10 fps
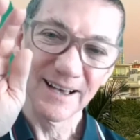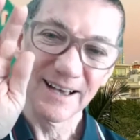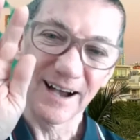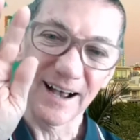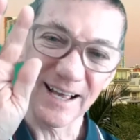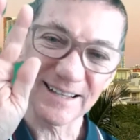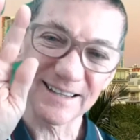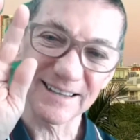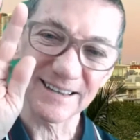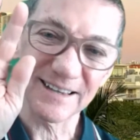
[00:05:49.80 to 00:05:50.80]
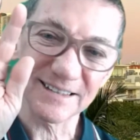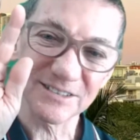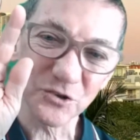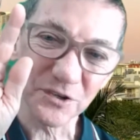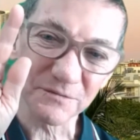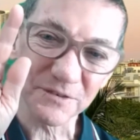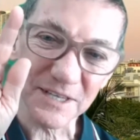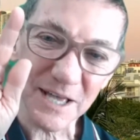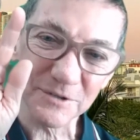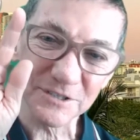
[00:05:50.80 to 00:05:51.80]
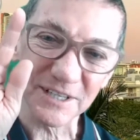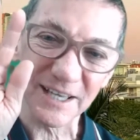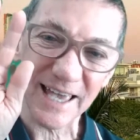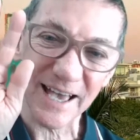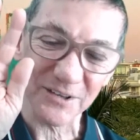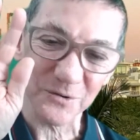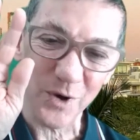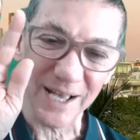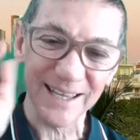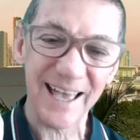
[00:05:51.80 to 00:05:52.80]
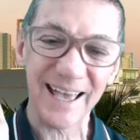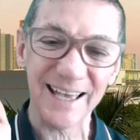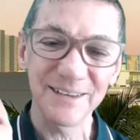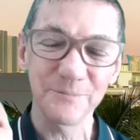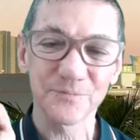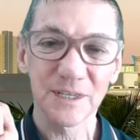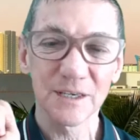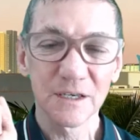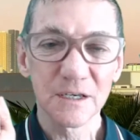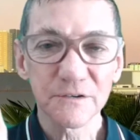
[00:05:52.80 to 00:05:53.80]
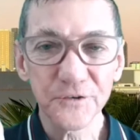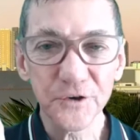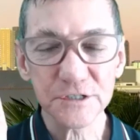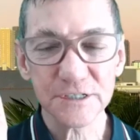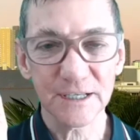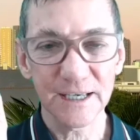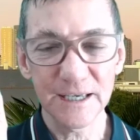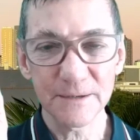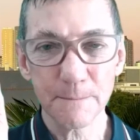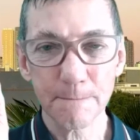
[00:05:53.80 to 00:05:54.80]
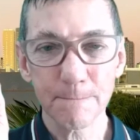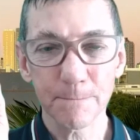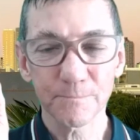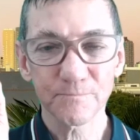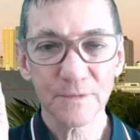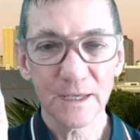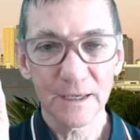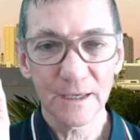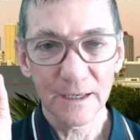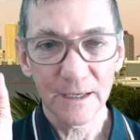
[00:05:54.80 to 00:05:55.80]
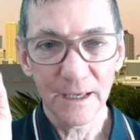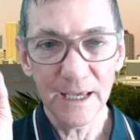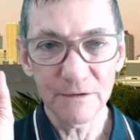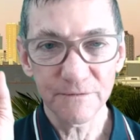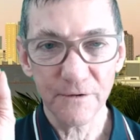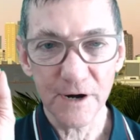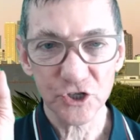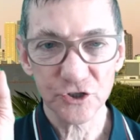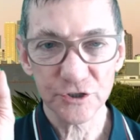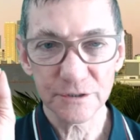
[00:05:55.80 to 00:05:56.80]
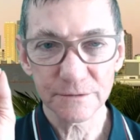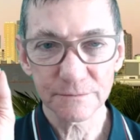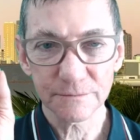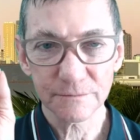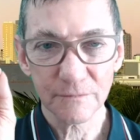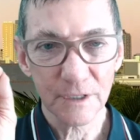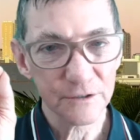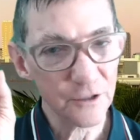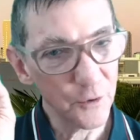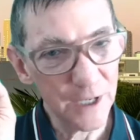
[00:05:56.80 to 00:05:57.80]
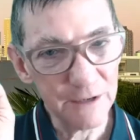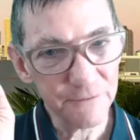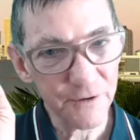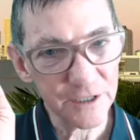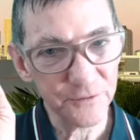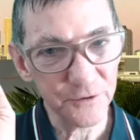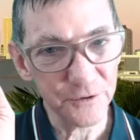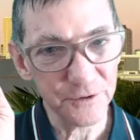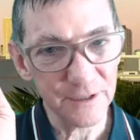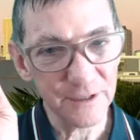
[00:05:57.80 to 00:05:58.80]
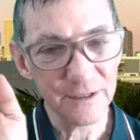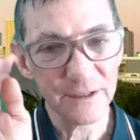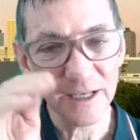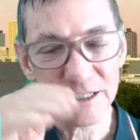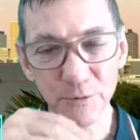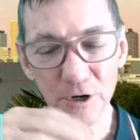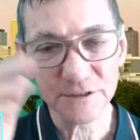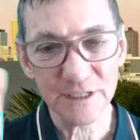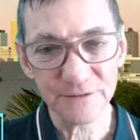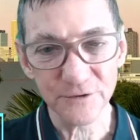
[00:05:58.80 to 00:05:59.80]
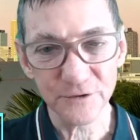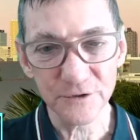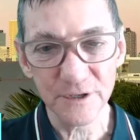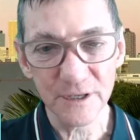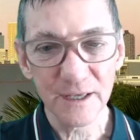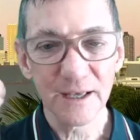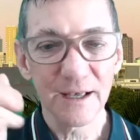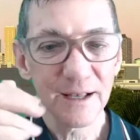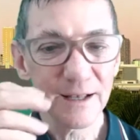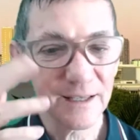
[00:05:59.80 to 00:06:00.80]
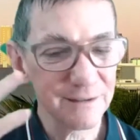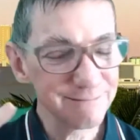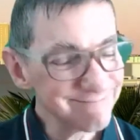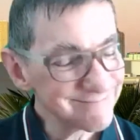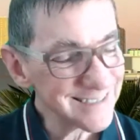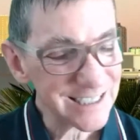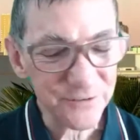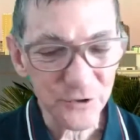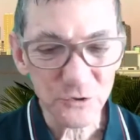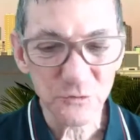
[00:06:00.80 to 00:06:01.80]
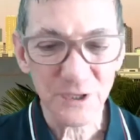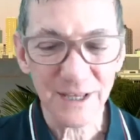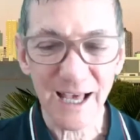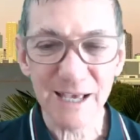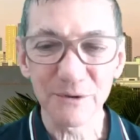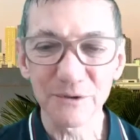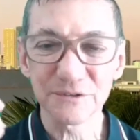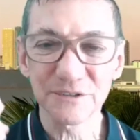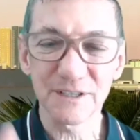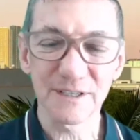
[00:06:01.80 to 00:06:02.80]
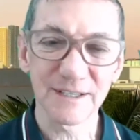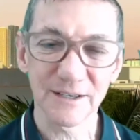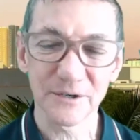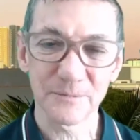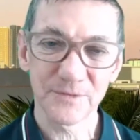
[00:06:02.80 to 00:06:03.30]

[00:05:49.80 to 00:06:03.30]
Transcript: I like the sort of the numbers you can count on one hand. Firstly, eat fresh. So eat fresh food, less processed food, you know, less food with labels and, you know,